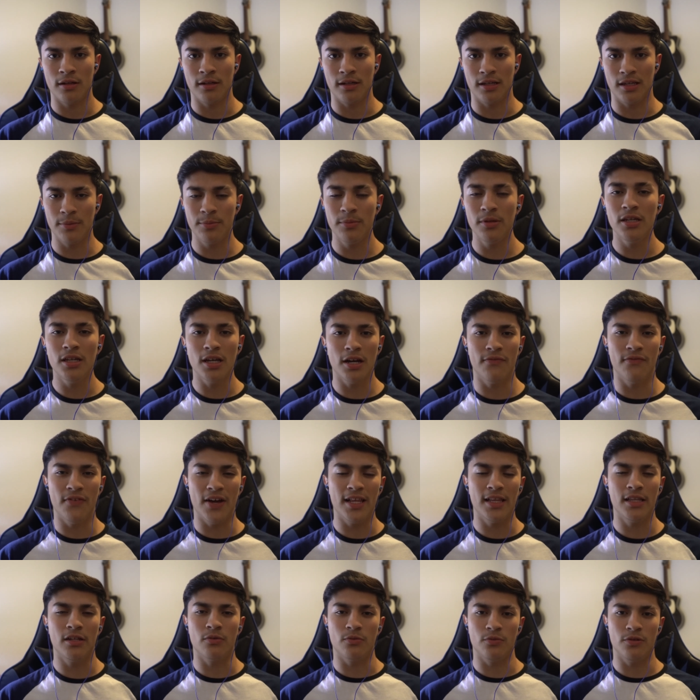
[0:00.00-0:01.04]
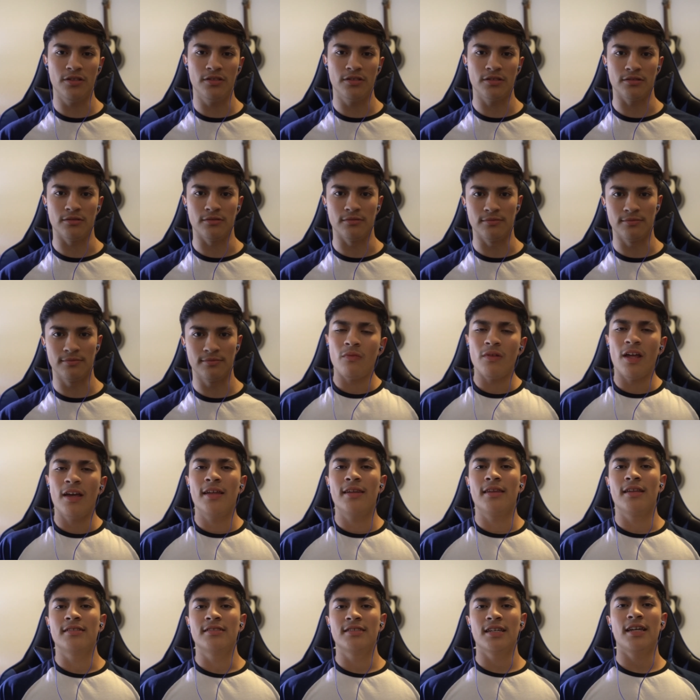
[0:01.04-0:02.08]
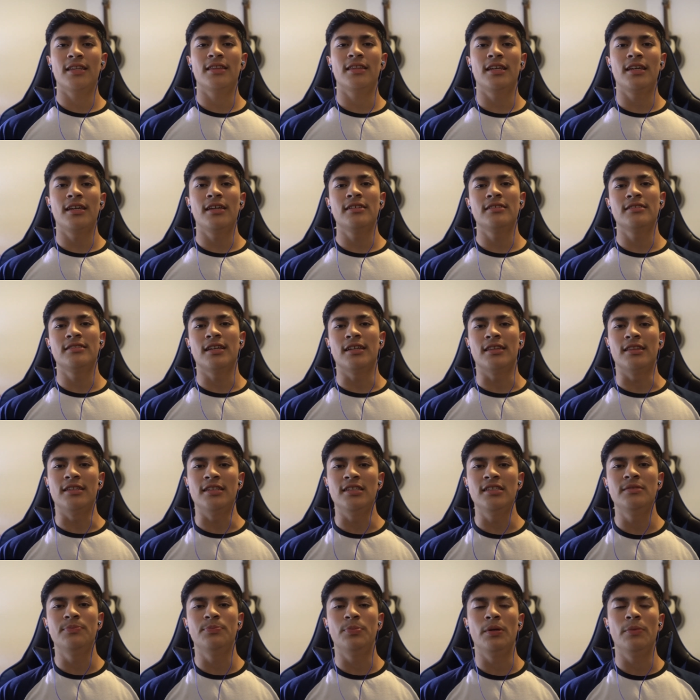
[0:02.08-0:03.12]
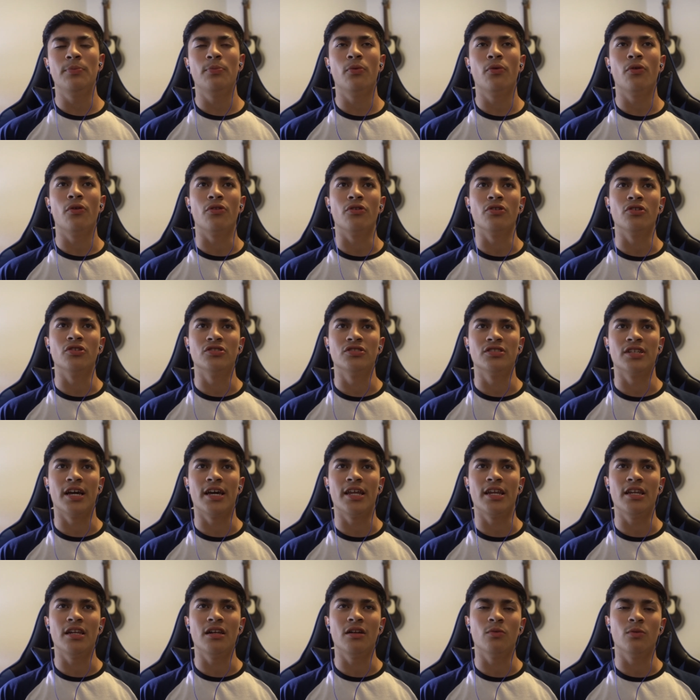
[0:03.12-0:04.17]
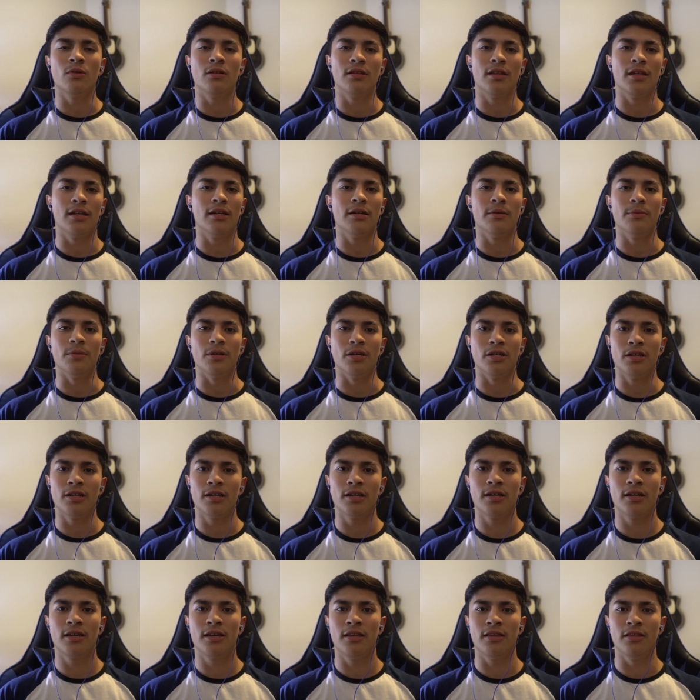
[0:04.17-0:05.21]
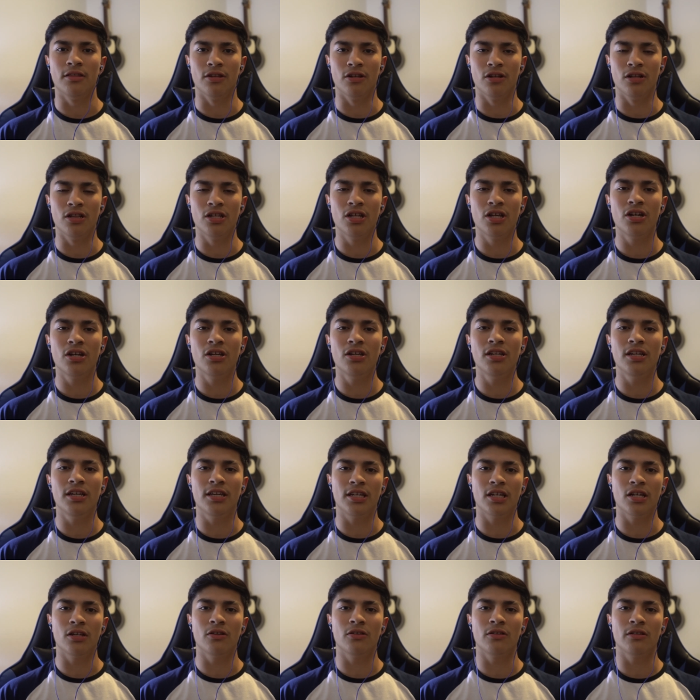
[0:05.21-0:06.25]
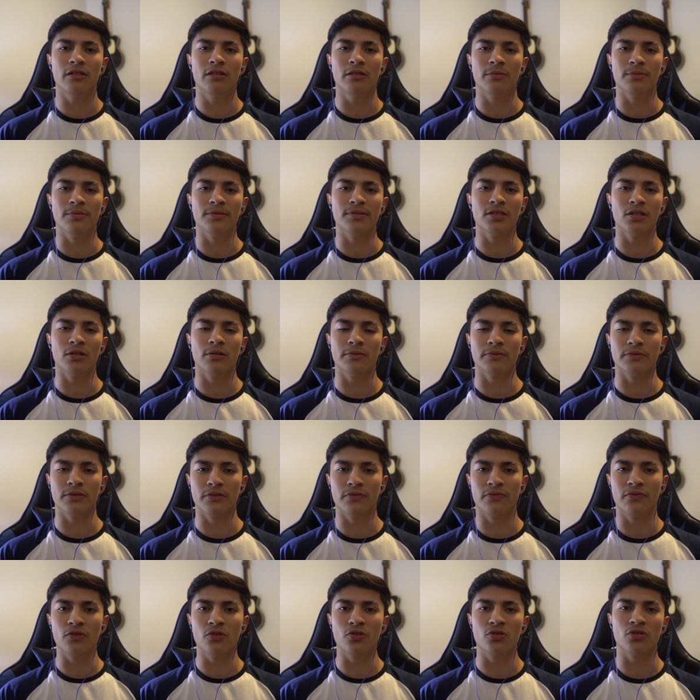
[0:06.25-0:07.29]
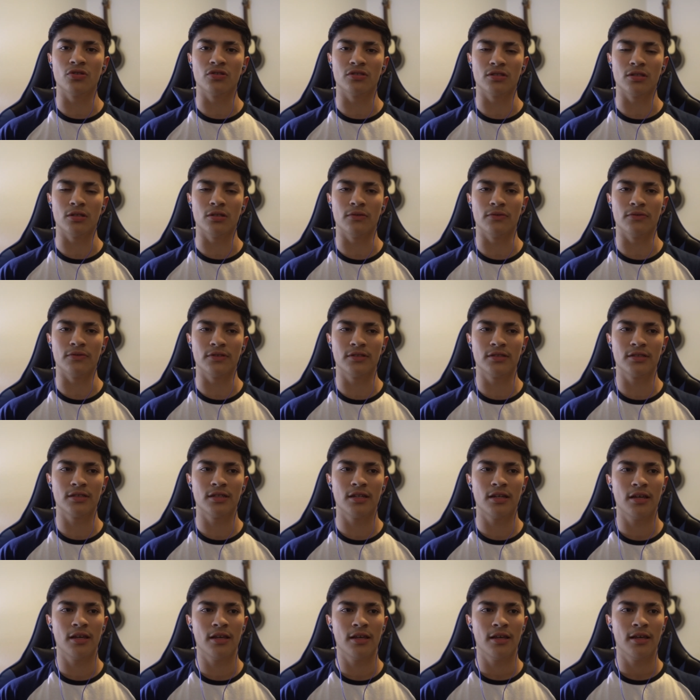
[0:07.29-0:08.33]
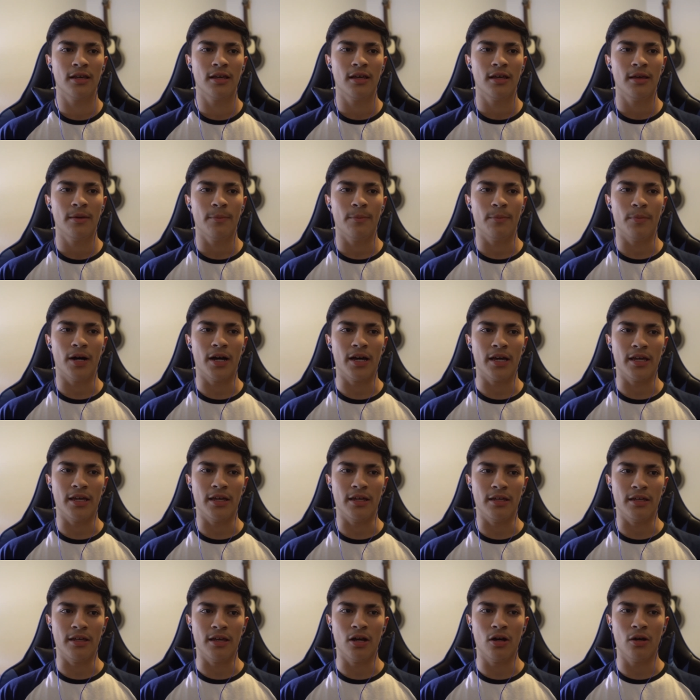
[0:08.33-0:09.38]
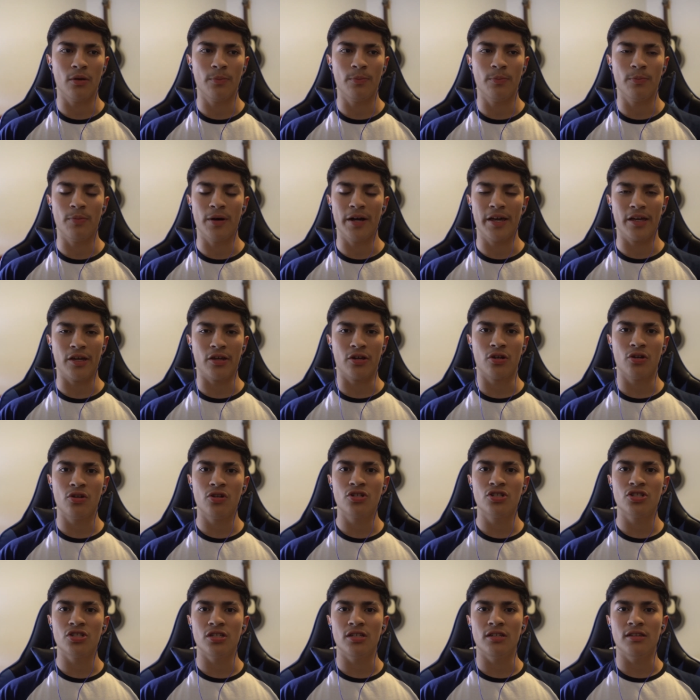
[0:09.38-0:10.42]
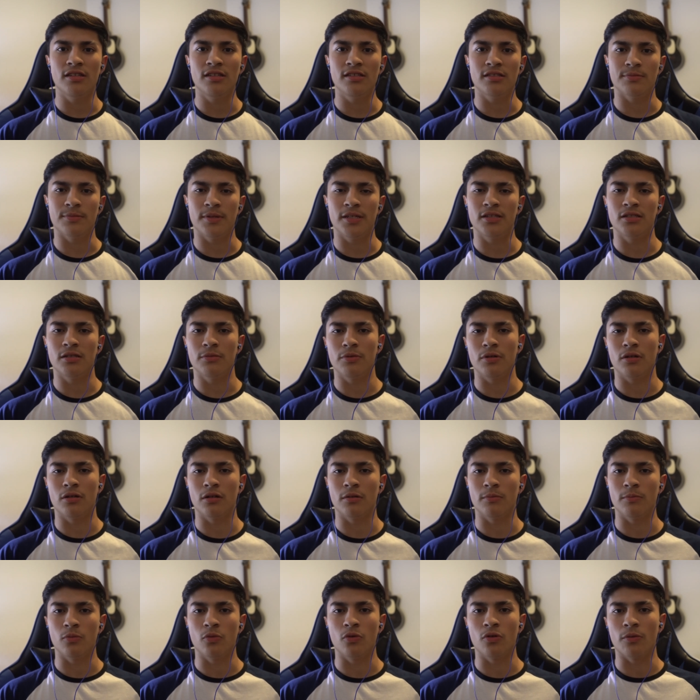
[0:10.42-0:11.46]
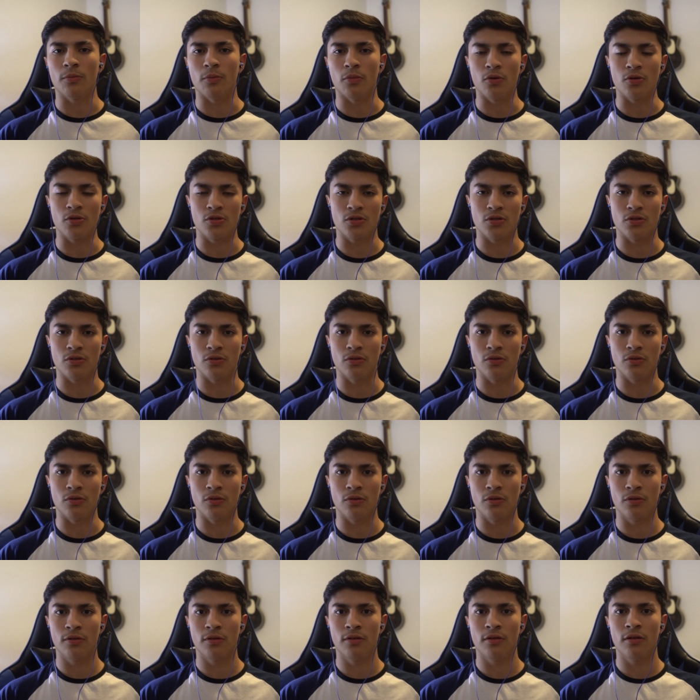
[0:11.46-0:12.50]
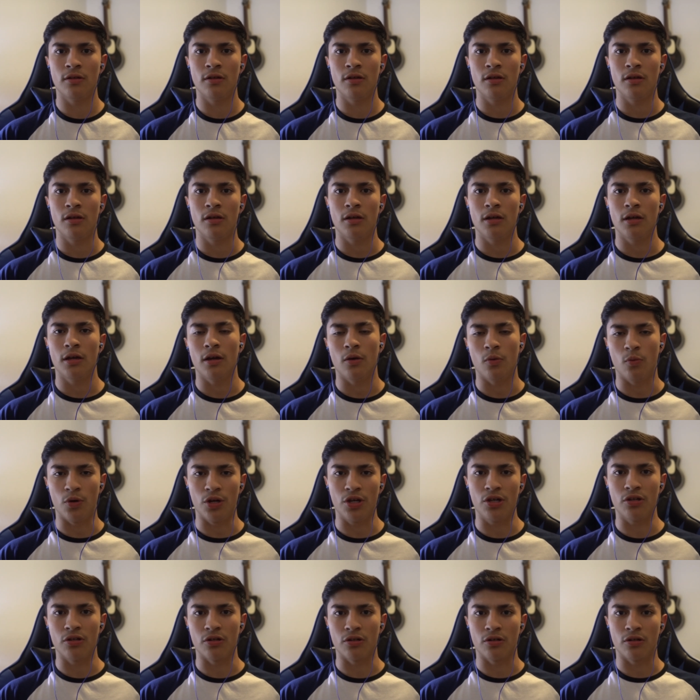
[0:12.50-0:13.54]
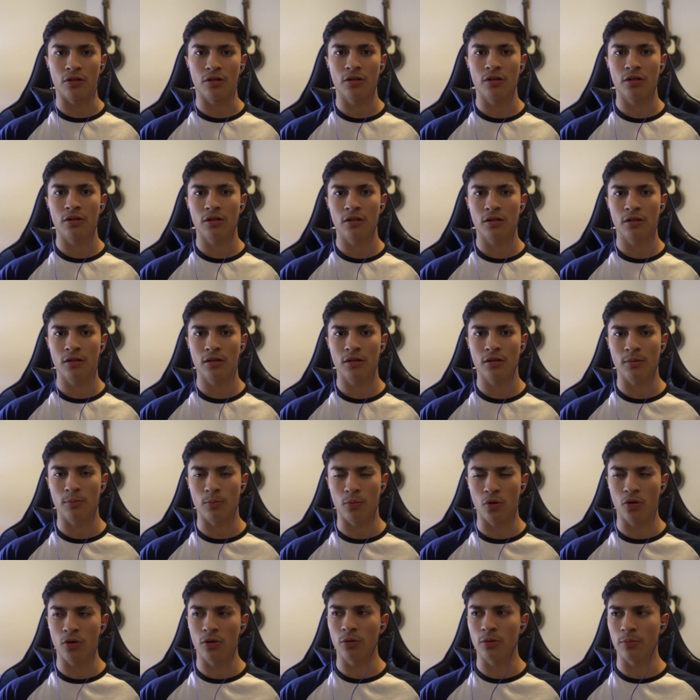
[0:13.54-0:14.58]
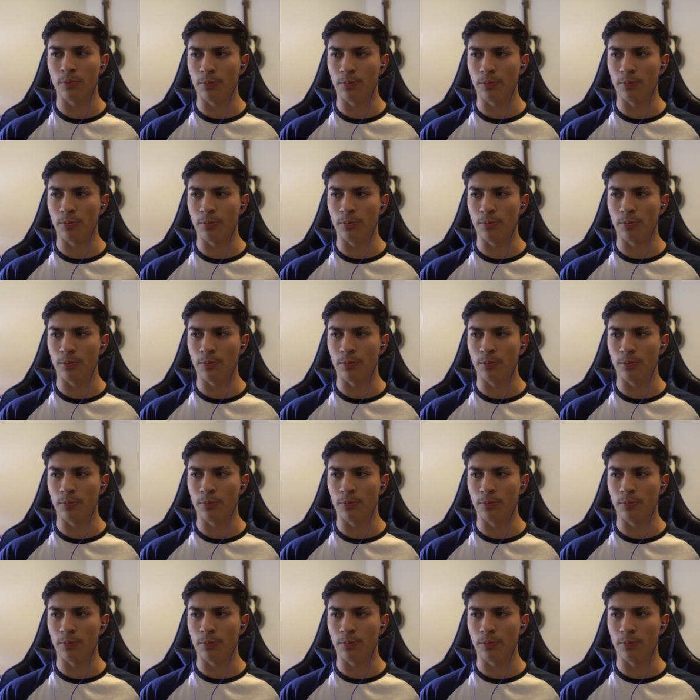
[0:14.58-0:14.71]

give me a valid reason and the sad thing is that these people they're siding with the enemy they're literally killing themselves their future selves by help by encouraging these men to become more emotional weaker more